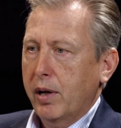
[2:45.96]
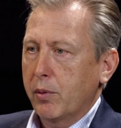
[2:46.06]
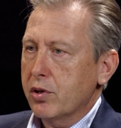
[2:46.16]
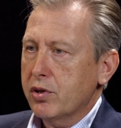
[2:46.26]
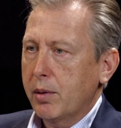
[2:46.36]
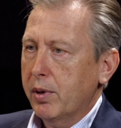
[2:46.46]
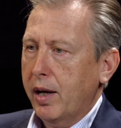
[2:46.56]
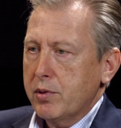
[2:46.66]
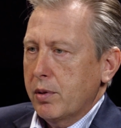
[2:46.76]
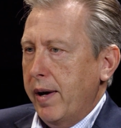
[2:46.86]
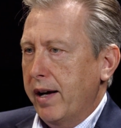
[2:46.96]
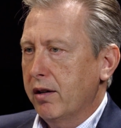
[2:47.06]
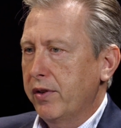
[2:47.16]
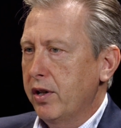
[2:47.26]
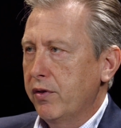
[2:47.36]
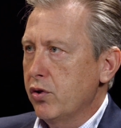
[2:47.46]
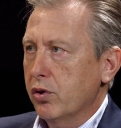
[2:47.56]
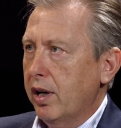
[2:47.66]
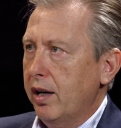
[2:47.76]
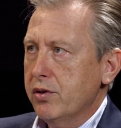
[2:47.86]
but I would just say it becomes a matter of individual
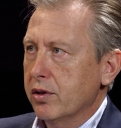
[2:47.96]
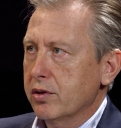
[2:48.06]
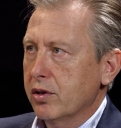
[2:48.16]
conscience.